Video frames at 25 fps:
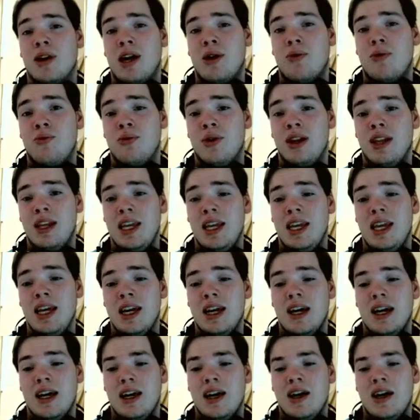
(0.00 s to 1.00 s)
I
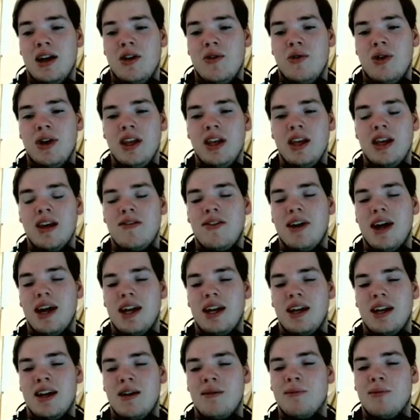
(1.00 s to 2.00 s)
really have
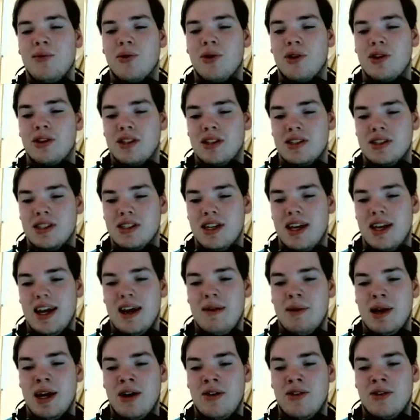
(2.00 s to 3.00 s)
hated Emboar since it
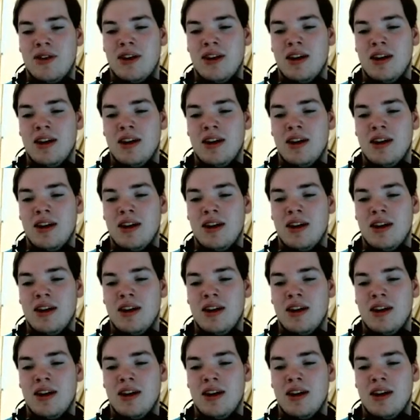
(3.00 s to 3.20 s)
came out.